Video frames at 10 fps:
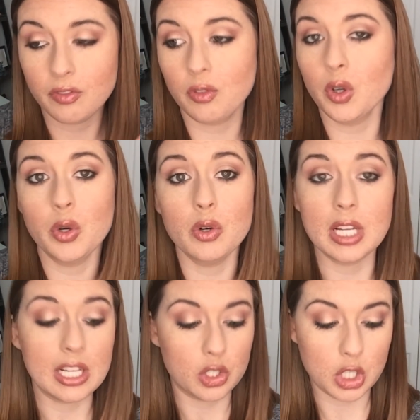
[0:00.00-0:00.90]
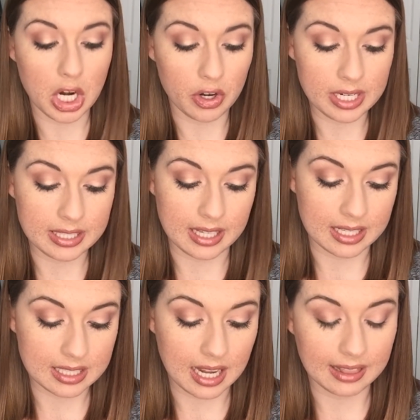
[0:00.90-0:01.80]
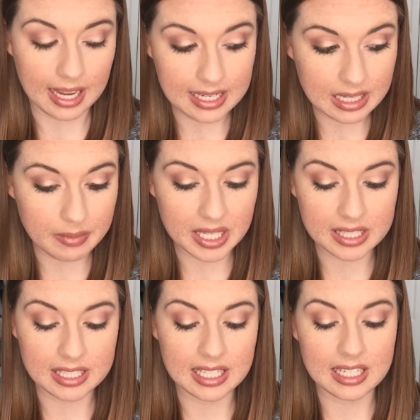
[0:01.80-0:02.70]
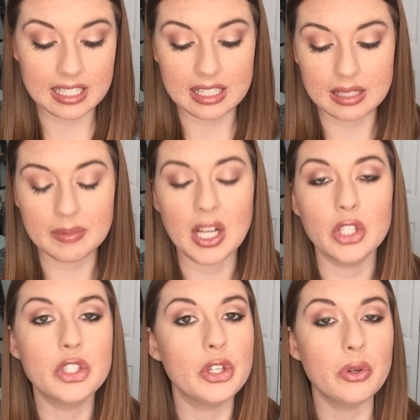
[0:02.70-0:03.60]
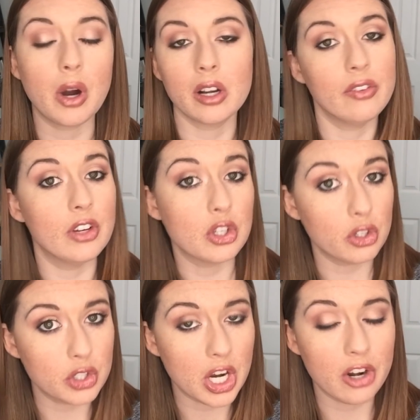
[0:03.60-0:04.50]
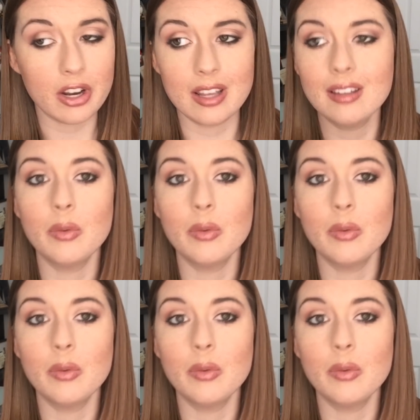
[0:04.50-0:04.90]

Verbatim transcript: fruity cherry scent. I liked it because it didn't smell too artificial cherry,